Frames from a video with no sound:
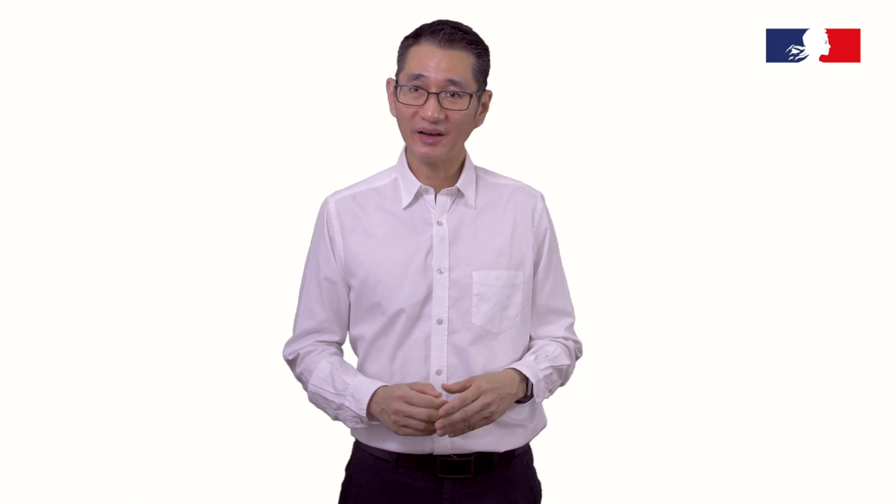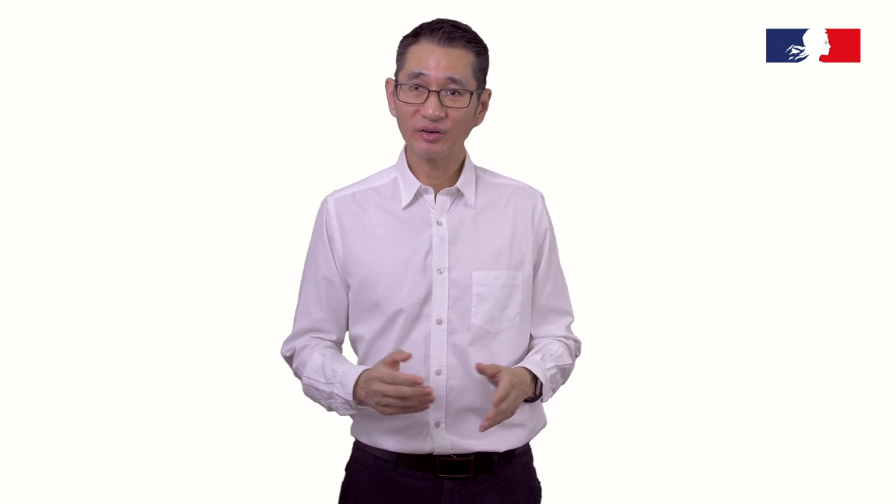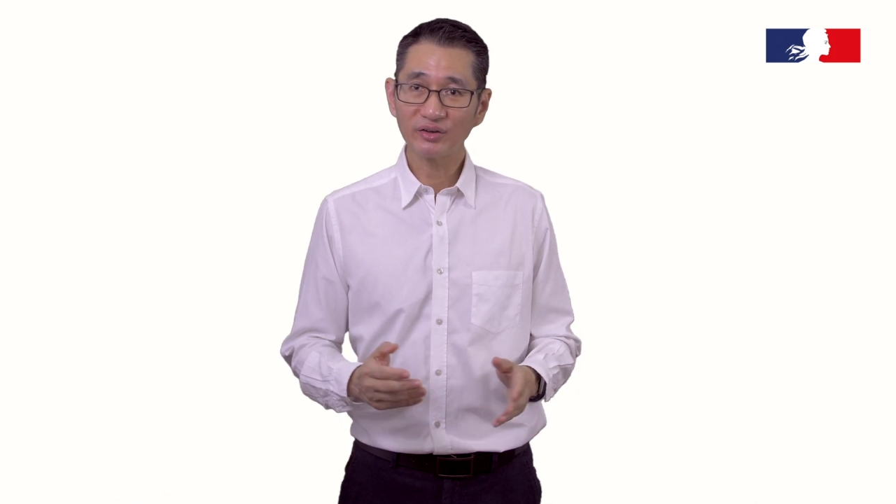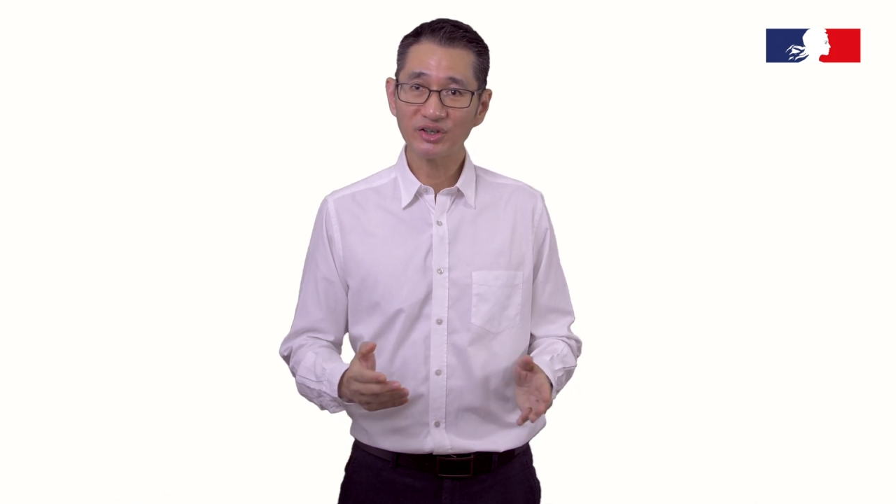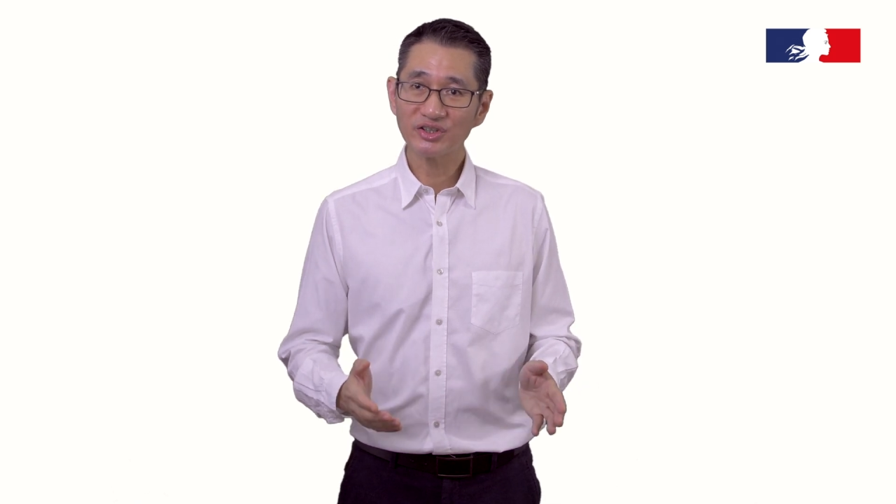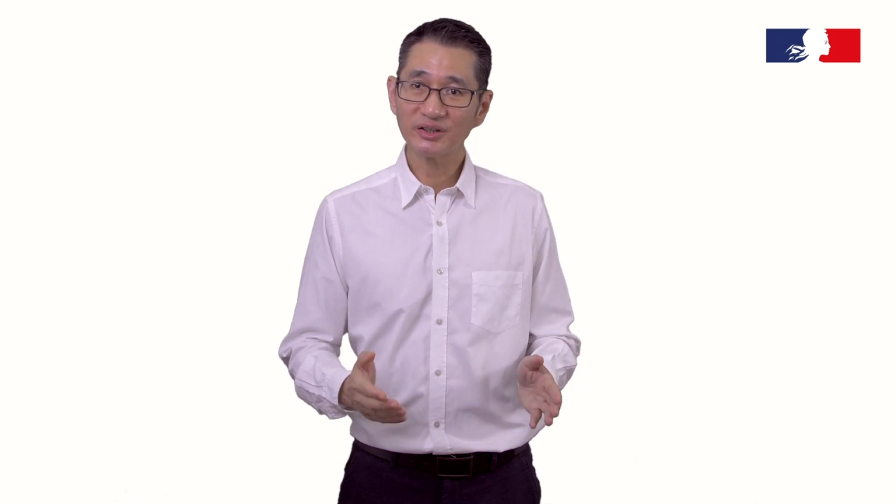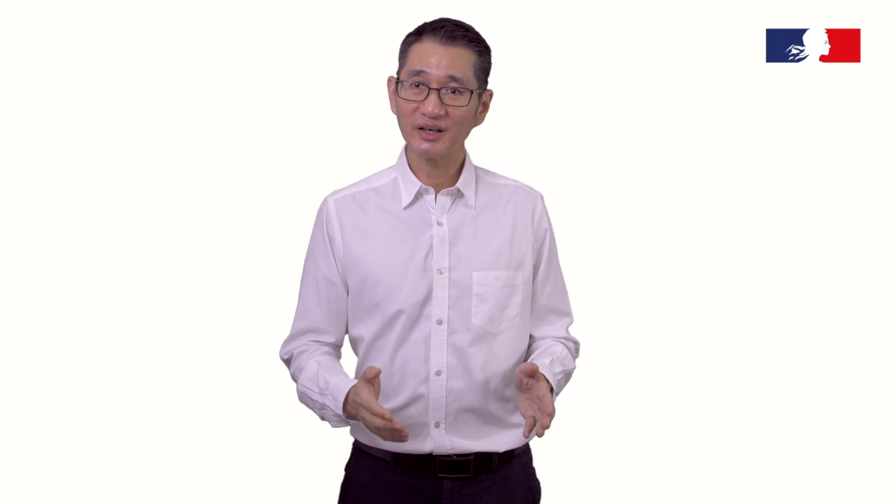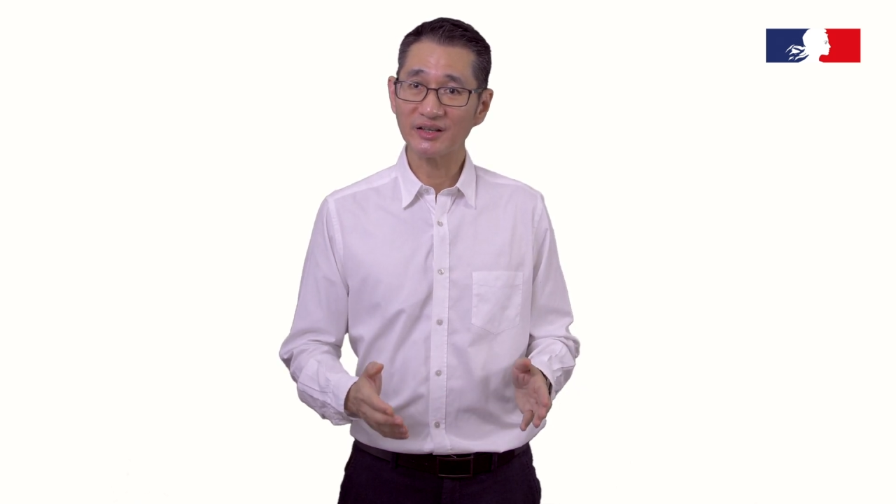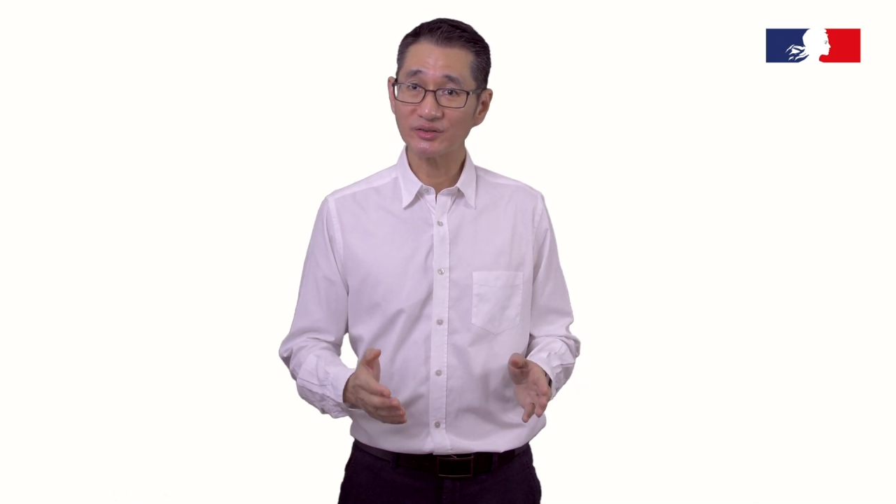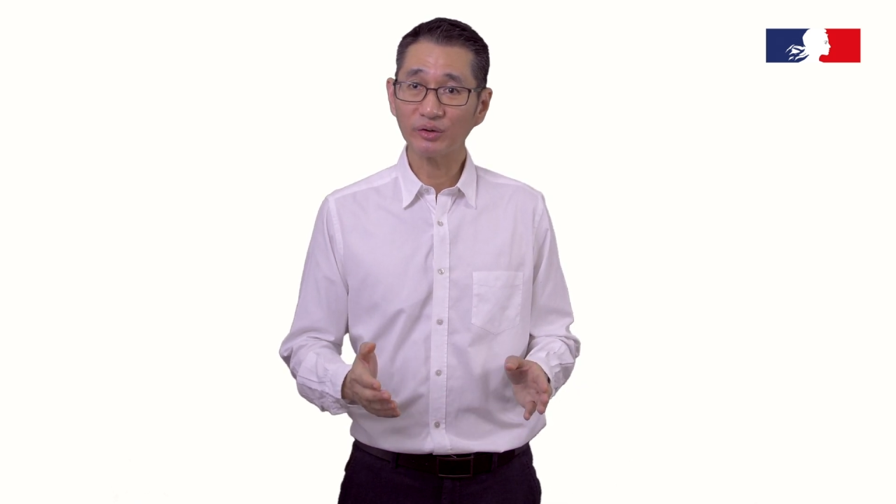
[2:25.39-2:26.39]

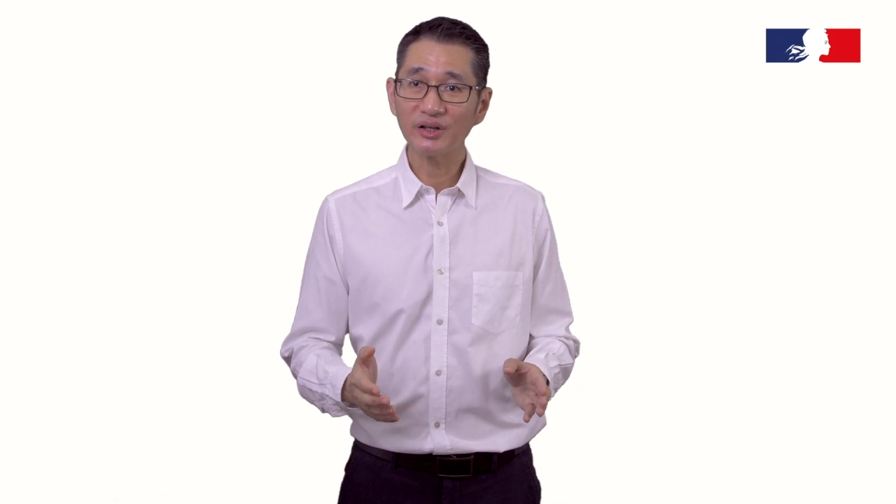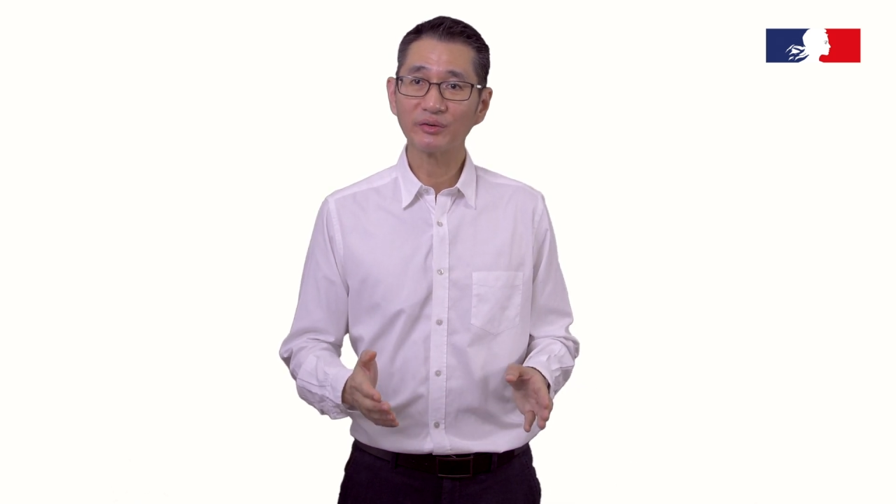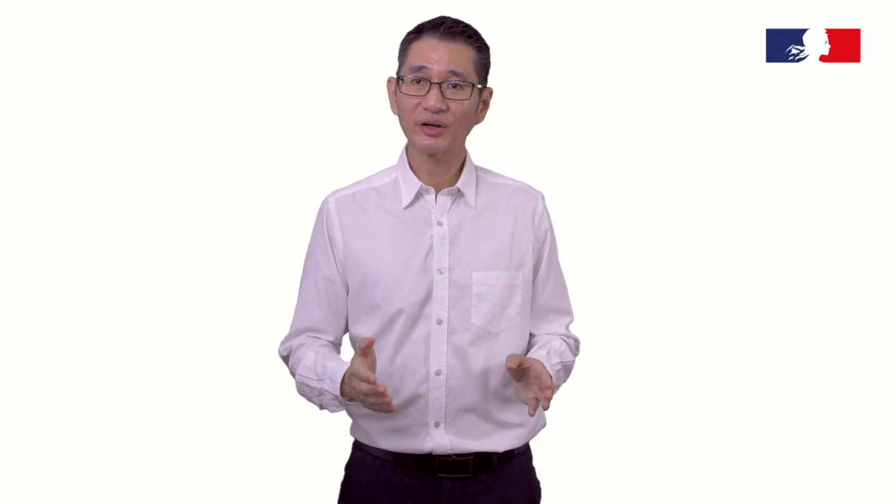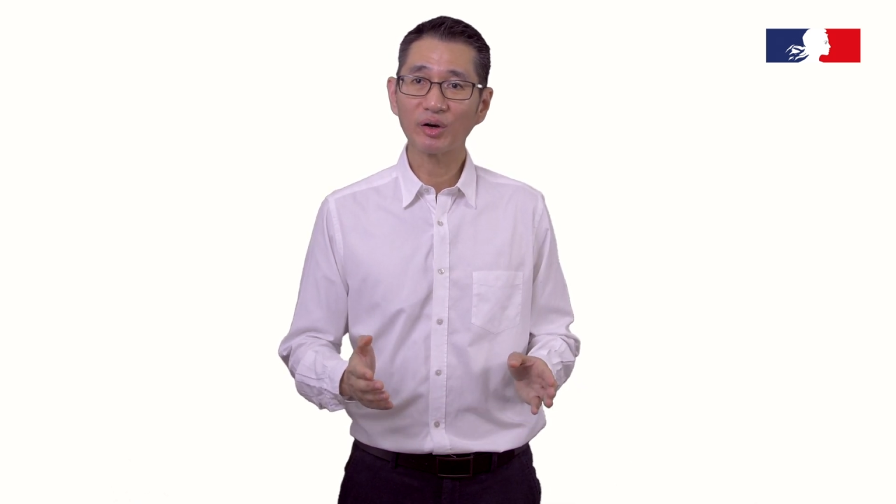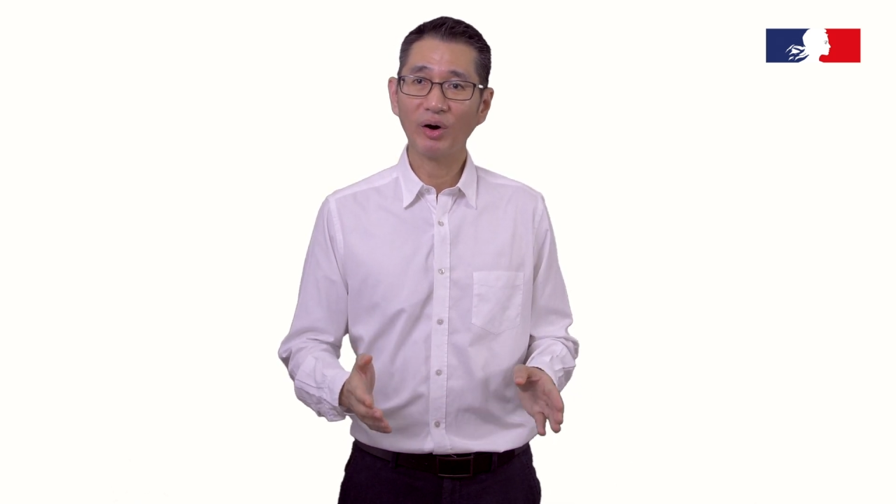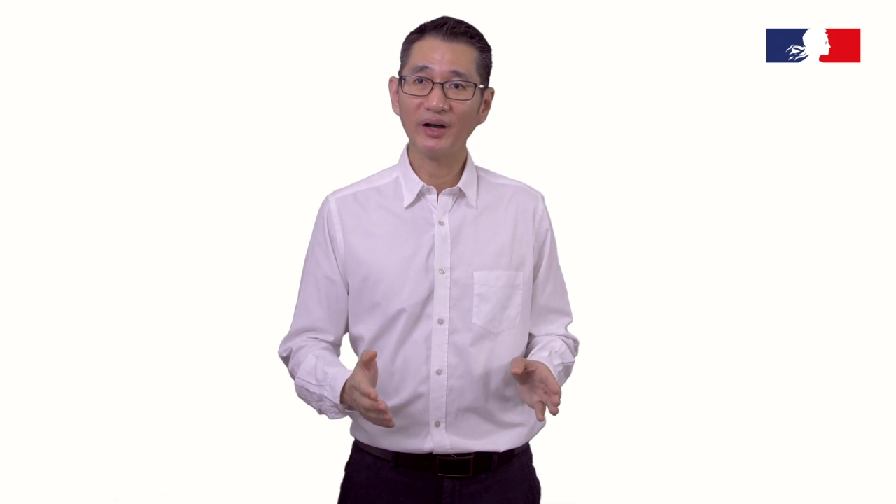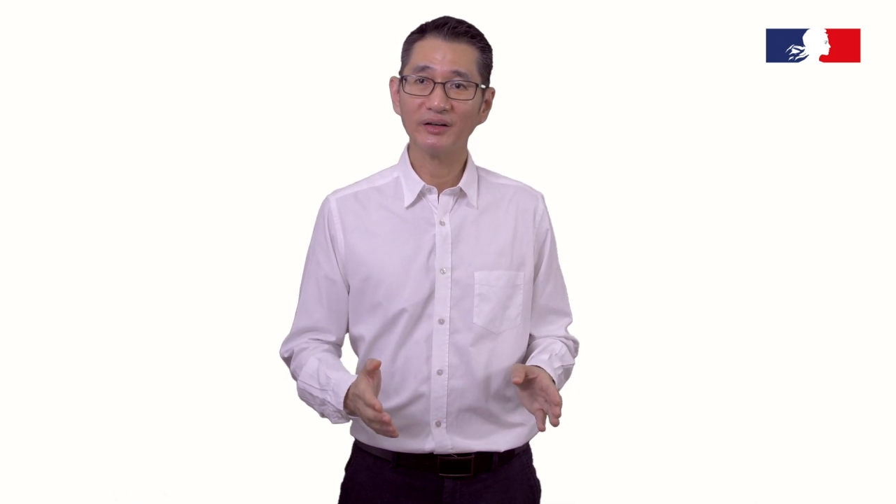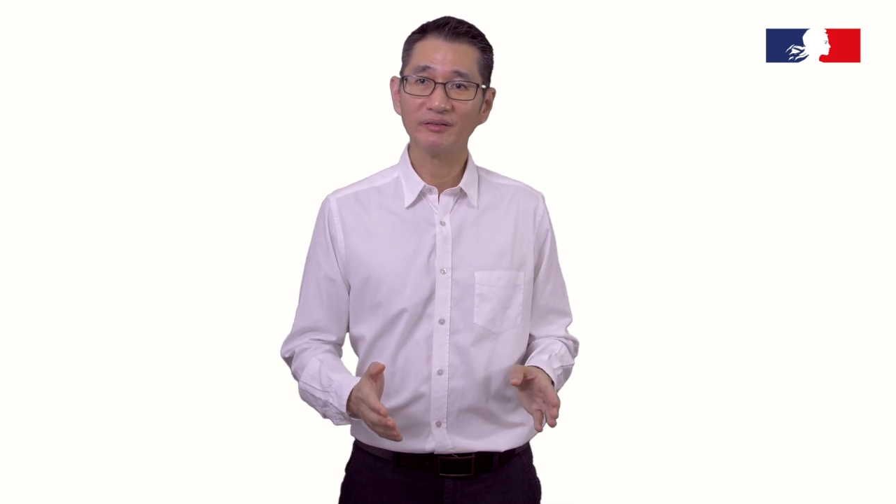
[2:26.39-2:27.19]
conditioning is only required